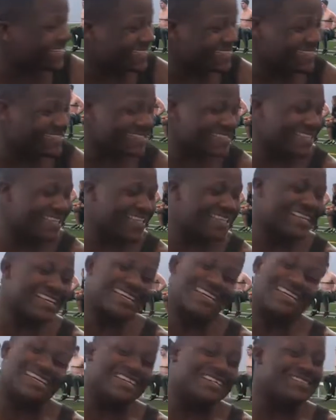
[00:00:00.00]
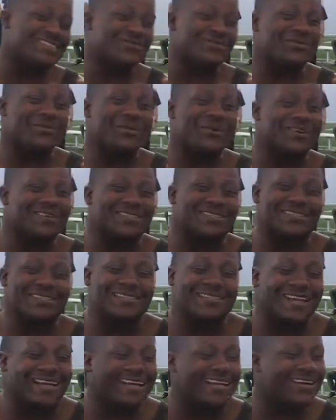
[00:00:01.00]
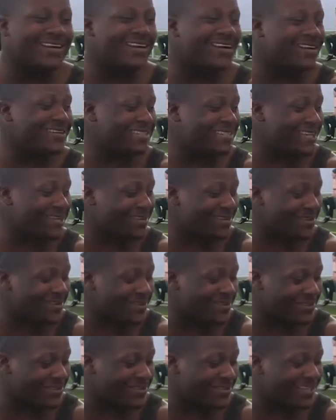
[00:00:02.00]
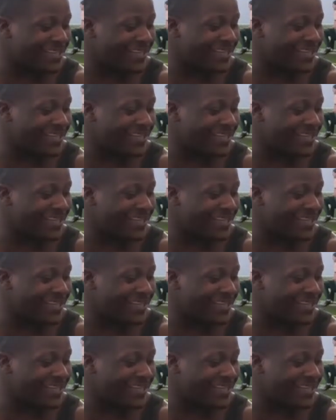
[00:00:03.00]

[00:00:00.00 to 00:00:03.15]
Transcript: That's the worst. I had a hard time going through